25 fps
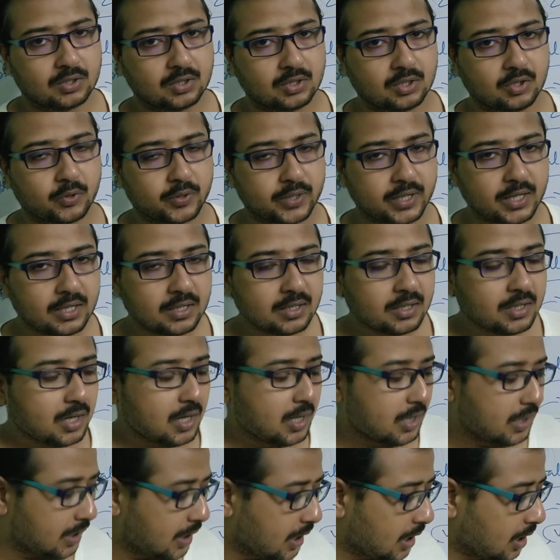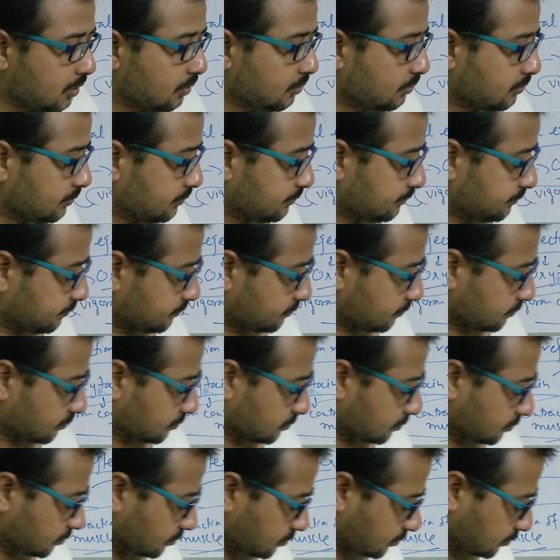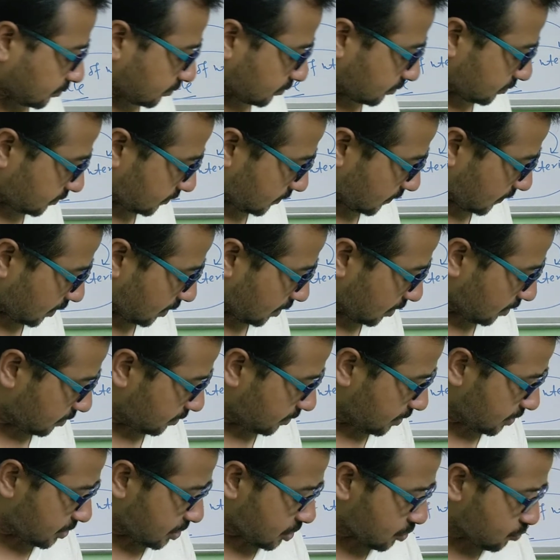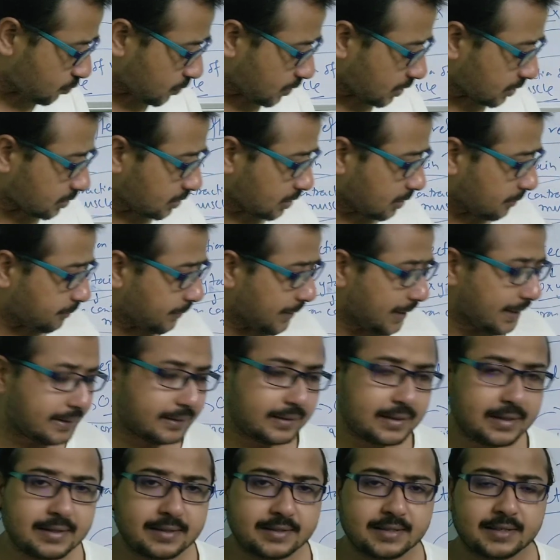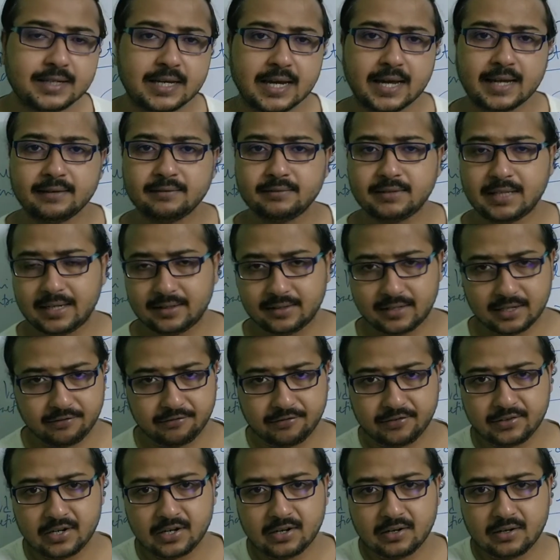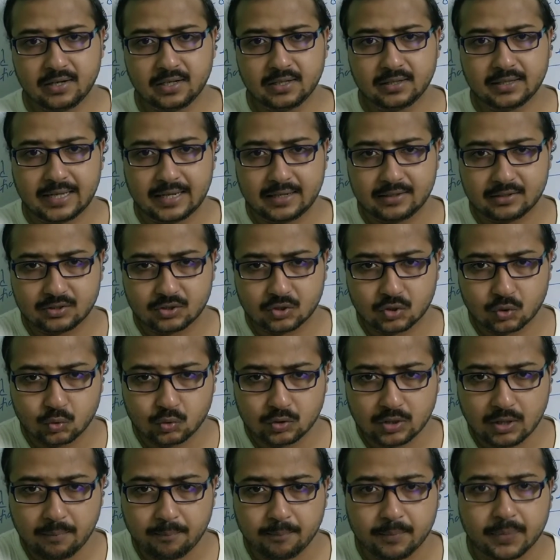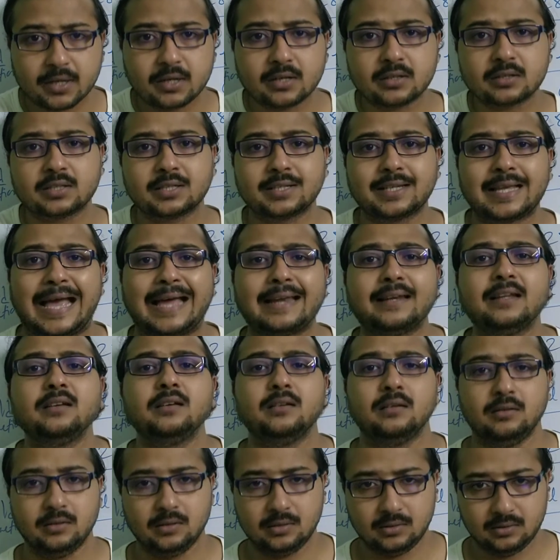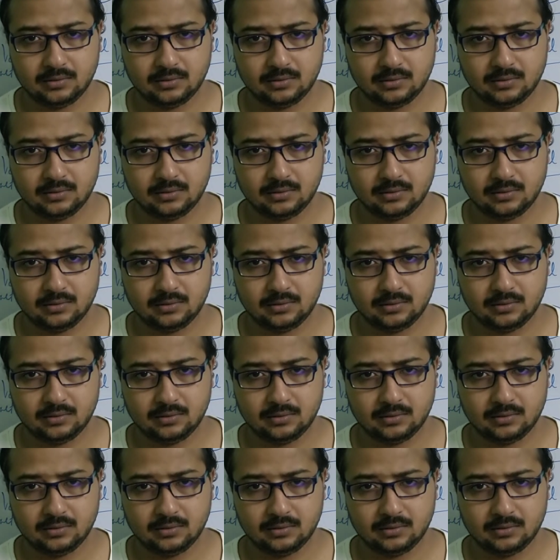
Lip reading: Okay, now this is what the pregnancy, and that definitely that through the birth canal